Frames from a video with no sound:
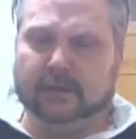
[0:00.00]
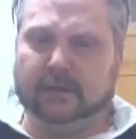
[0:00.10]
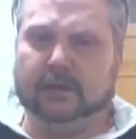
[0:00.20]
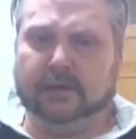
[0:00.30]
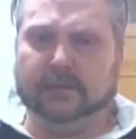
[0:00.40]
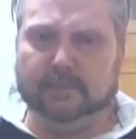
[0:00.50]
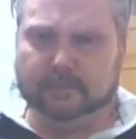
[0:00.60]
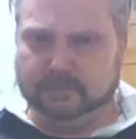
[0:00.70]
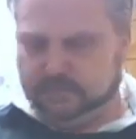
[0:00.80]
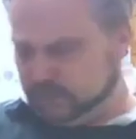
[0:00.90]

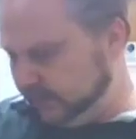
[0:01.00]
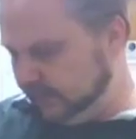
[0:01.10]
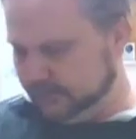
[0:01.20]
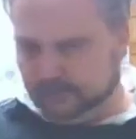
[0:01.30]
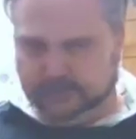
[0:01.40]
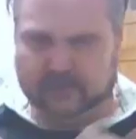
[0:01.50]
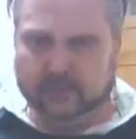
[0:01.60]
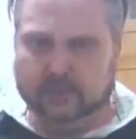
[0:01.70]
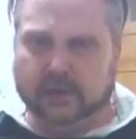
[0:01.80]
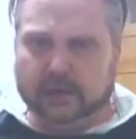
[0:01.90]
I'm
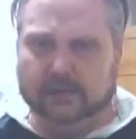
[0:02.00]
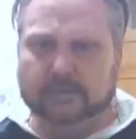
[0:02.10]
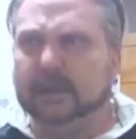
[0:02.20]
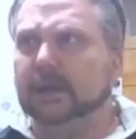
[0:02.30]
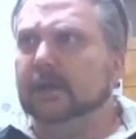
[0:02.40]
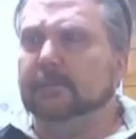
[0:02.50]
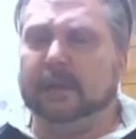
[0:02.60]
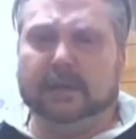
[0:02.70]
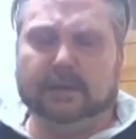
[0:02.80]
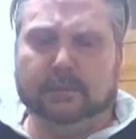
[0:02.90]
still kind of
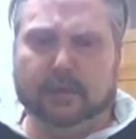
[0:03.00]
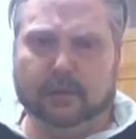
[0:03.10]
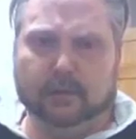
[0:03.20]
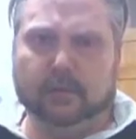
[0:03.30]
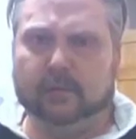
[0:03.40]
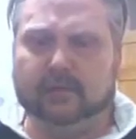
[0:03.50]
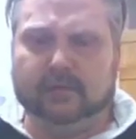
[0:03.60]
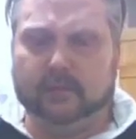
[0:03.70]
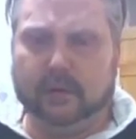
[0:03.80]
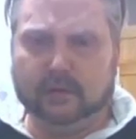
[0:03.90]
mending the bullet wounds
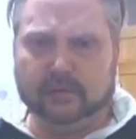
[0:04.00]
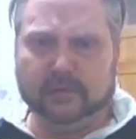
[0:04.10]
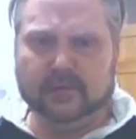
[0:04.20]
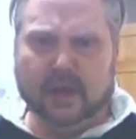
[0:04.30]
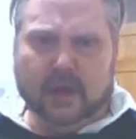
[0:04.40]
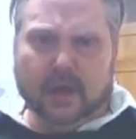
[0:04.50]
from our Christmas.